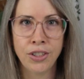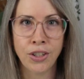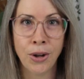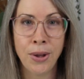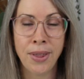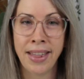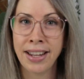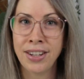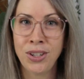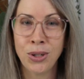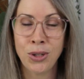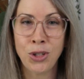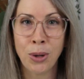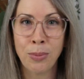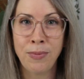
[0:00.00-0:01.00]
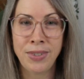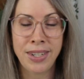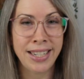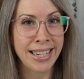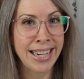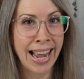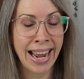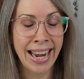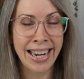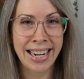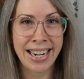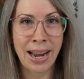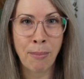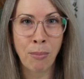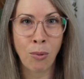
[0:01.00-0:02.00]
So that's your job today.
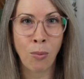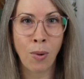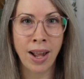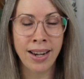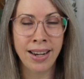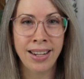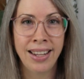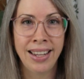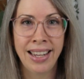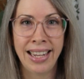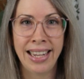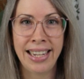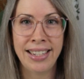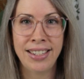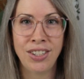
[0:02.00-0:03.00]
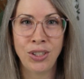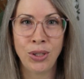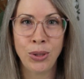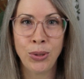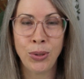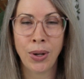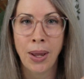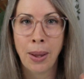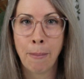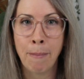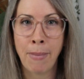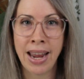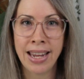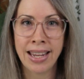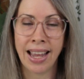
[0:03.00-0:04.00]
Number 1 is to
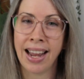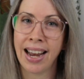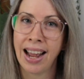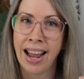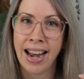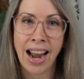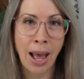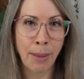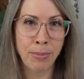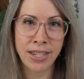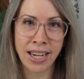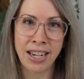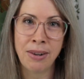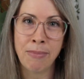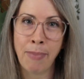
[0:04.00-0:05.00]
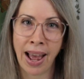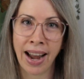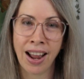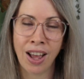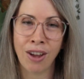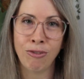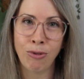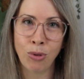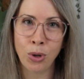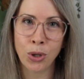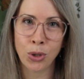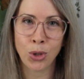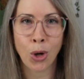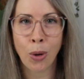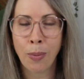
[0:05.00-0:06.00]
make an updated banner for
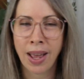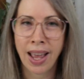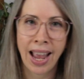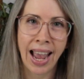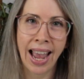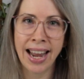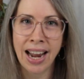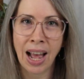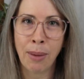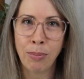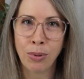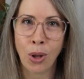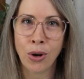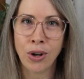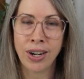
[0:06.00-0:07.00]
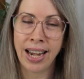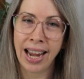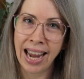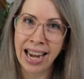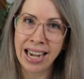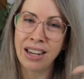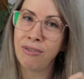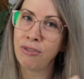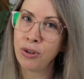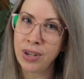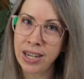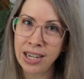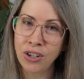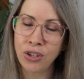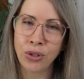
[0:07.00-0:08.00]
your shop and upload it. And if you
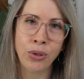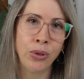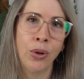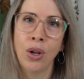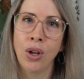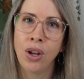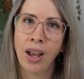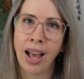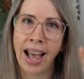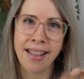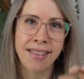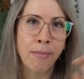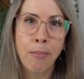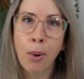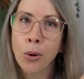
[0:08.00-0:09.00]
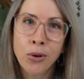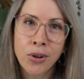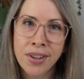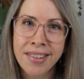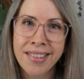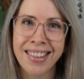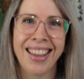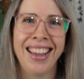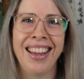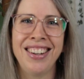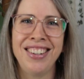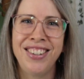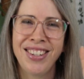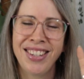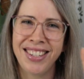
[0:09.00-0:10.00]
need to, as a bonus,
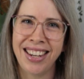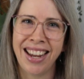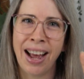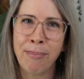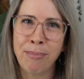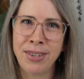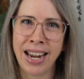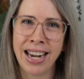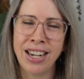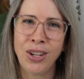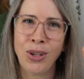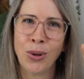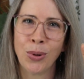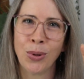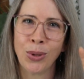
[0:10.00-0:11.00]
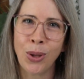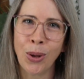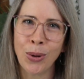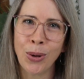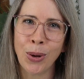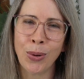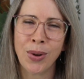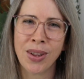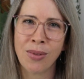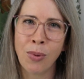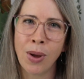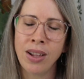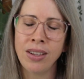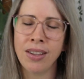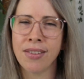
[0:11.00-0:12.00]
just update your logo as
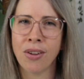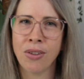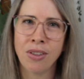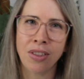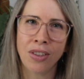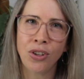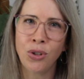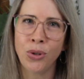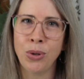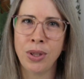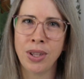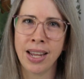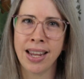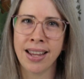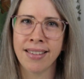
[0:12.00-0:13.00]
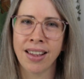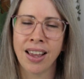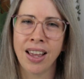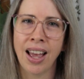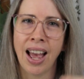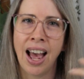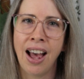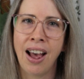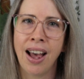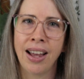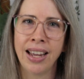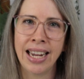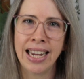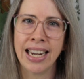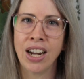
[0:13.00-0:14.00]
well so that the two things
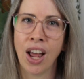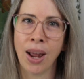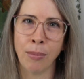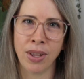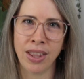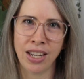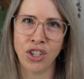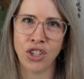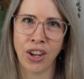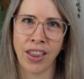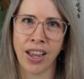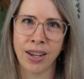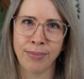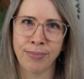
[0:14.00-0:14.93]
are in line with each other.